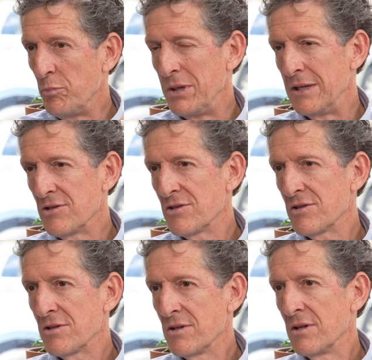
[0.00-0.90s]

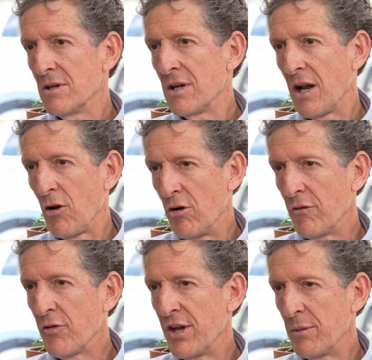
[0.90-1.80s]
peace. And I long
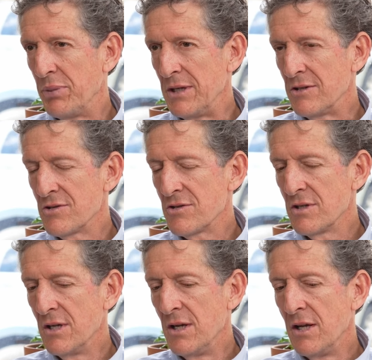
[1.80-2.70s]
for that peace.
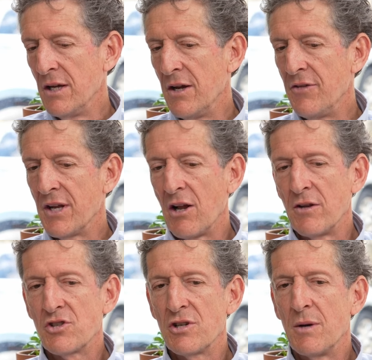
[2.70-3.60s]
And then I
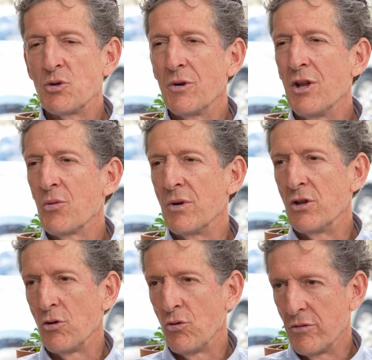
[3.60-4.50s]
love Psalm twenty-three.
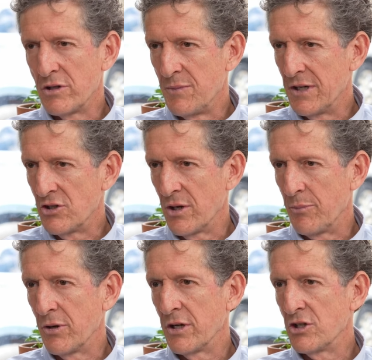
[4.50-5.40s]
The Lord is my
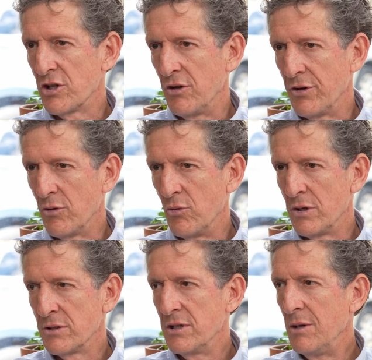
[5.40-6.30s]
shepherd, I shall not
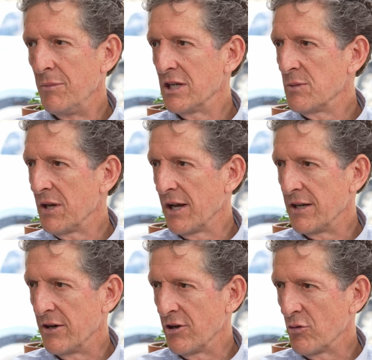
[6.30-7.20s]
want. He makes me lie
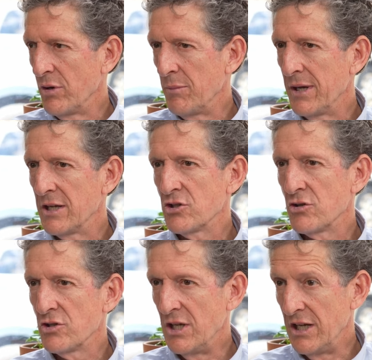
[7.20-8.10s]
down in green
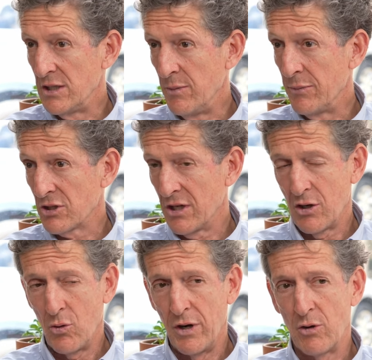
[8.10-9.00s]
pastures. He leads me
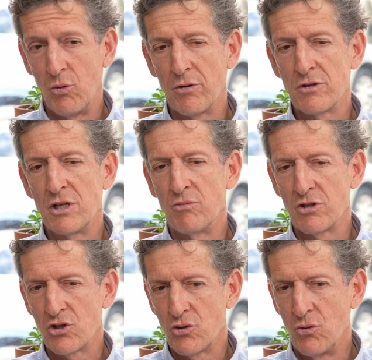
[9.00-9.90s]
beside quiet waters. He
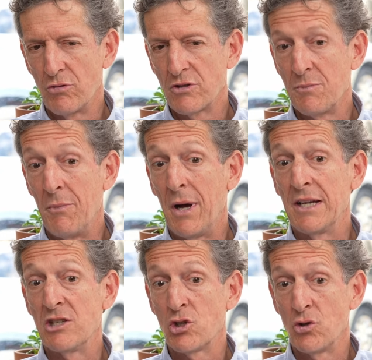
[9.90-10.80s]
restores
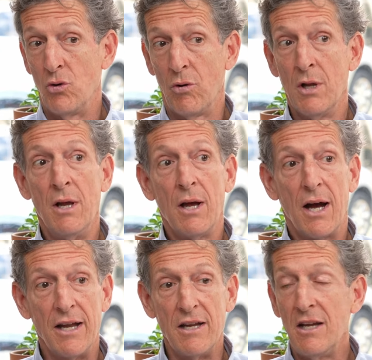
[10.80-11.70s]
my soul.
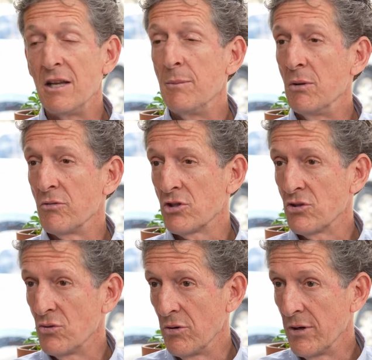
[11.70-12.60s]
I need to be
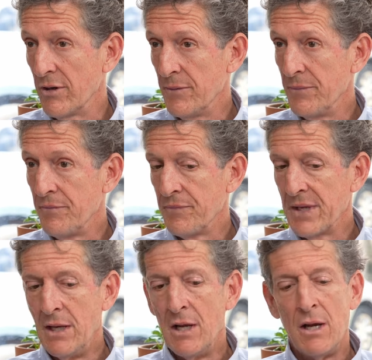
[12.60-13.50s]
restored. Mm.